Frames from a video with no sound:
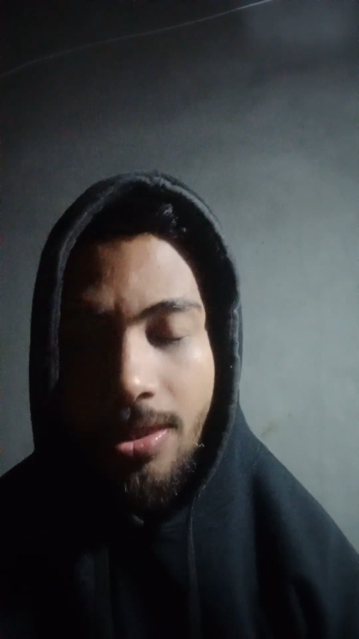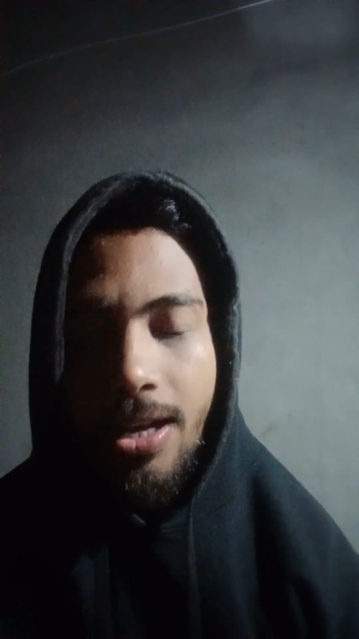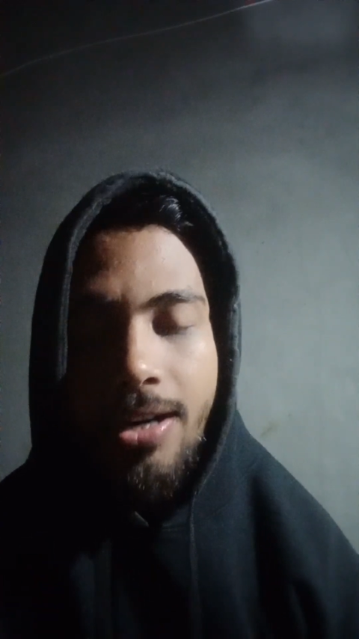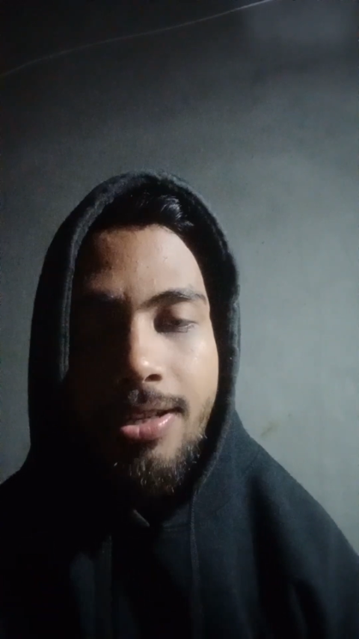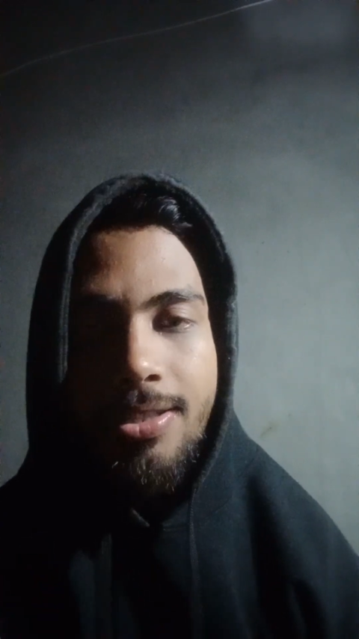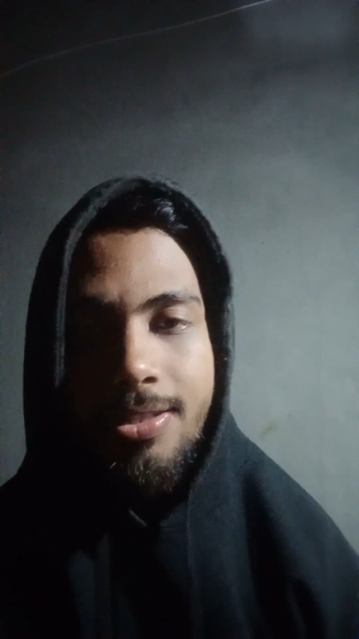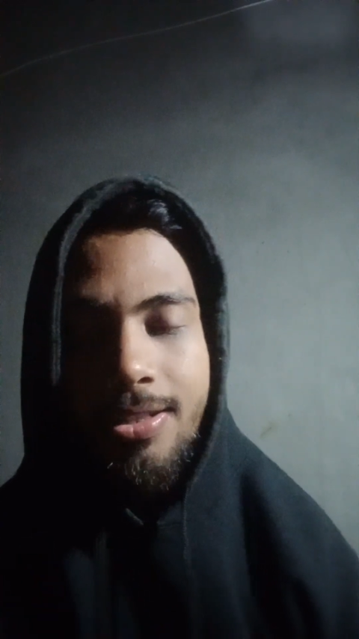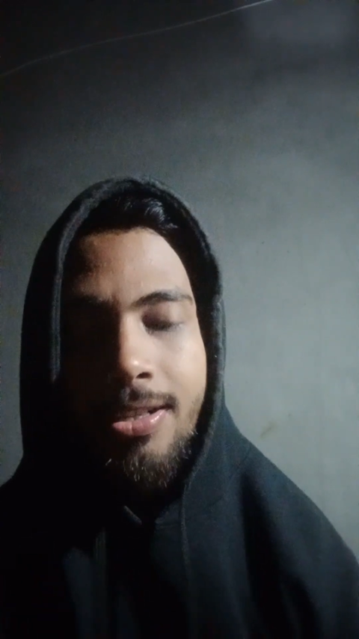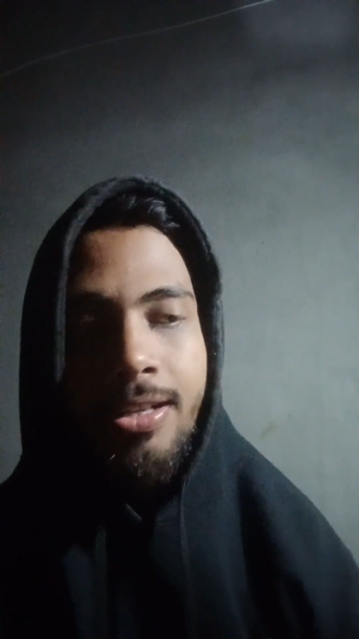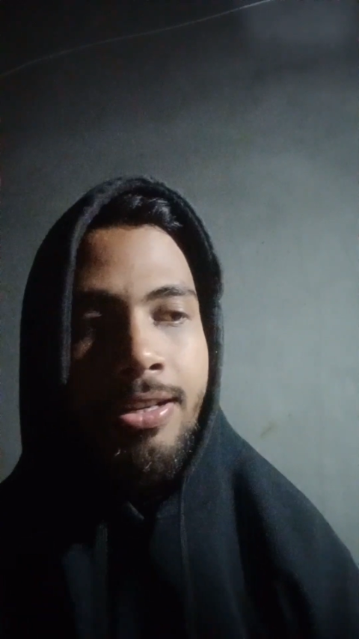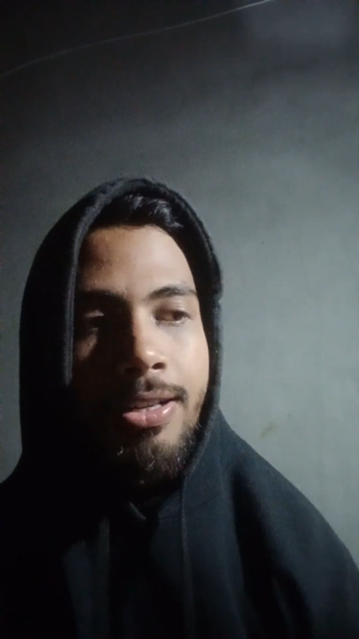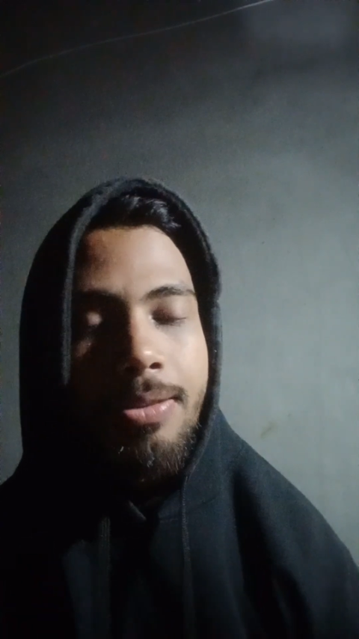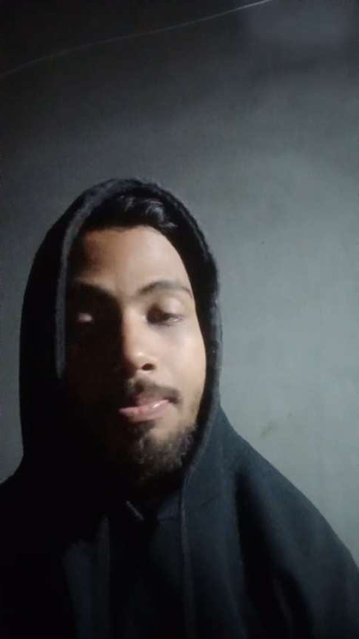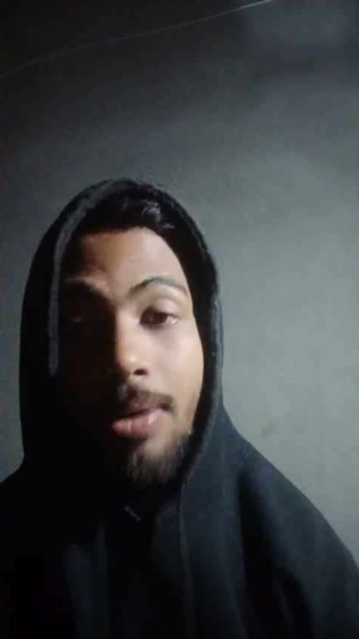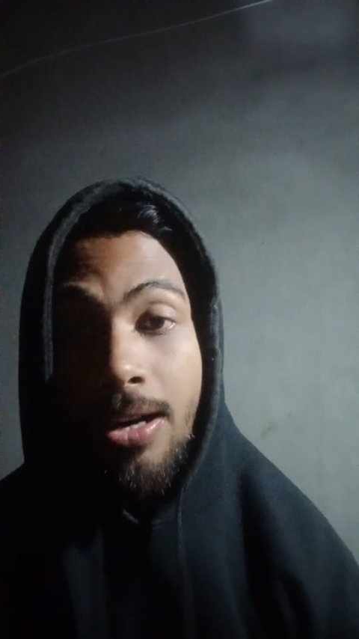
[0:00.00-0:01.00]
that is
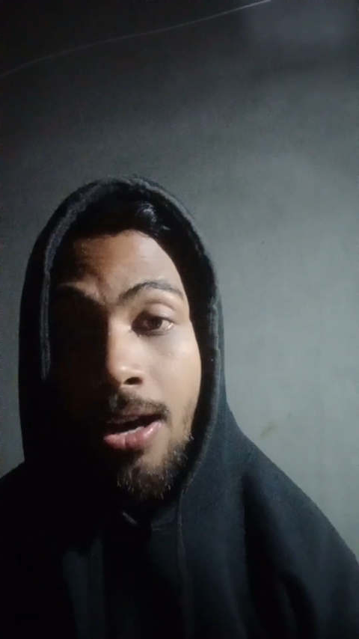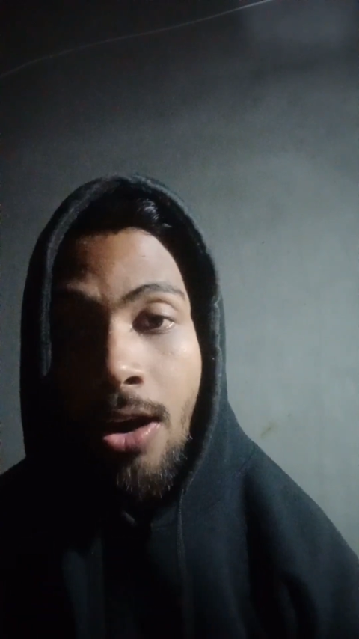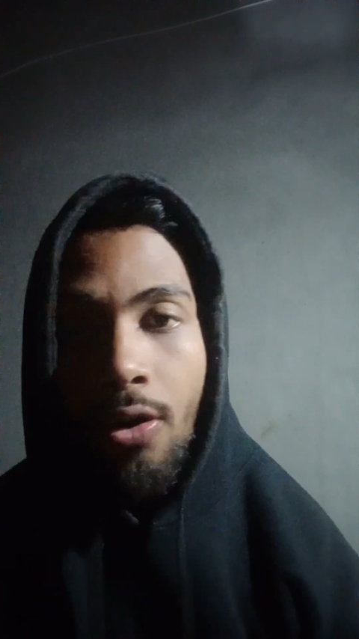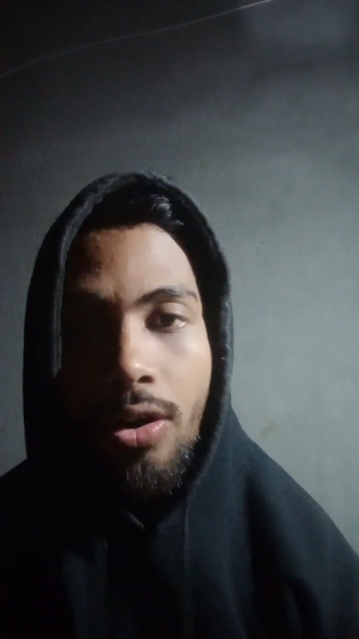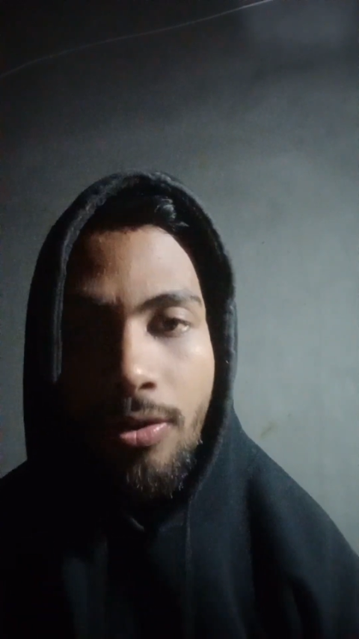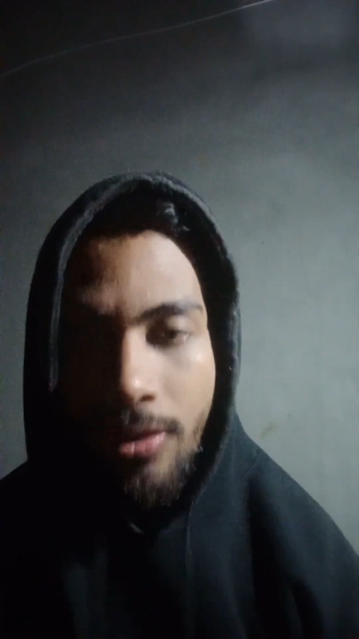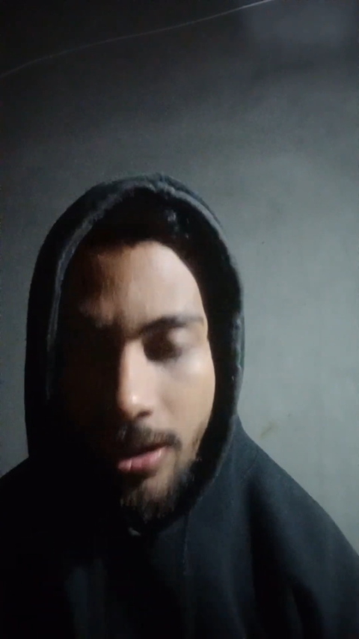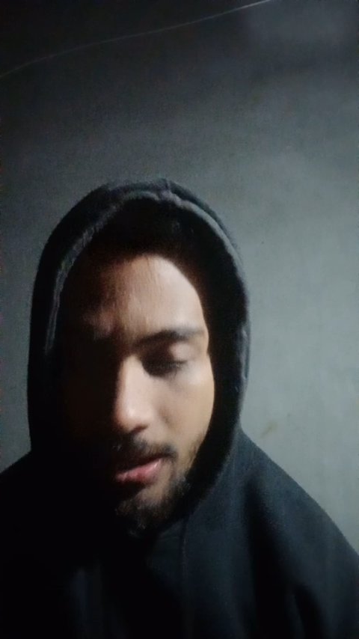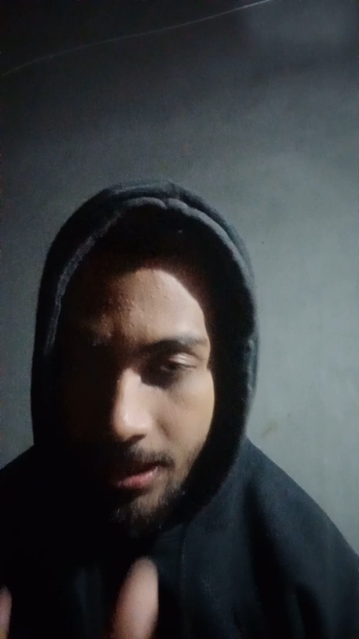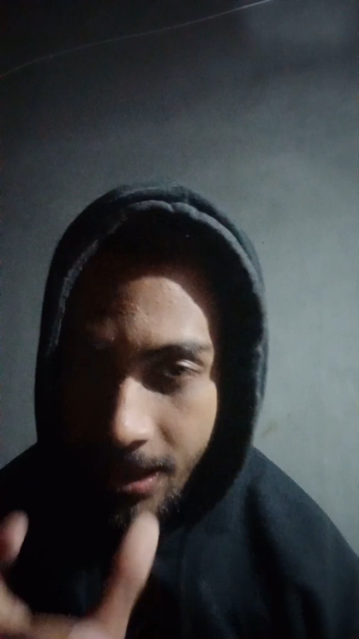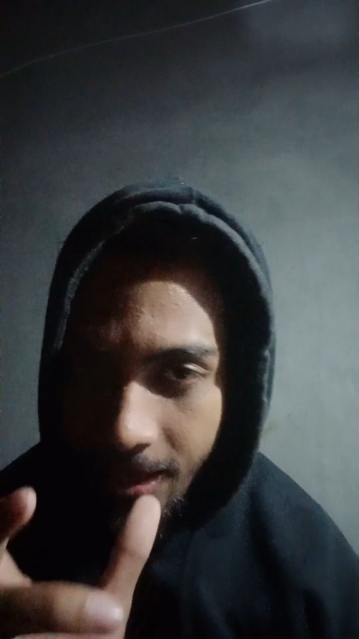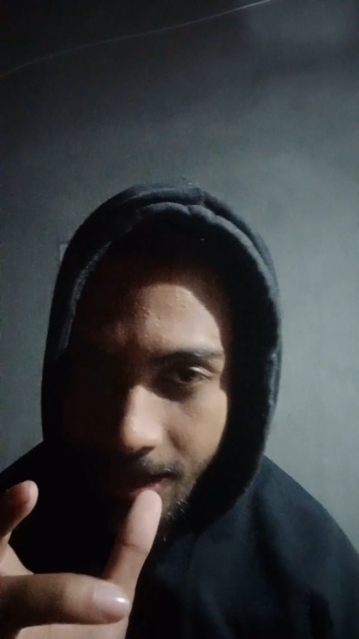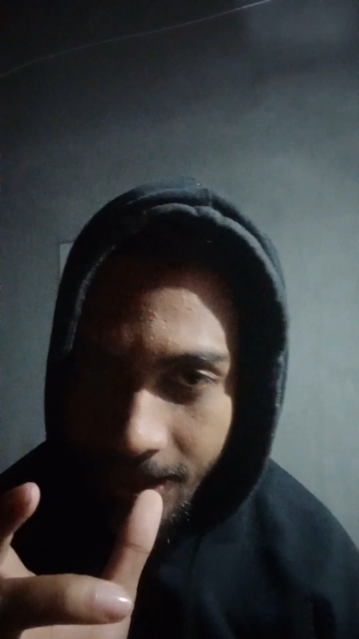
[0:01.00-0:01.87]
created. But however,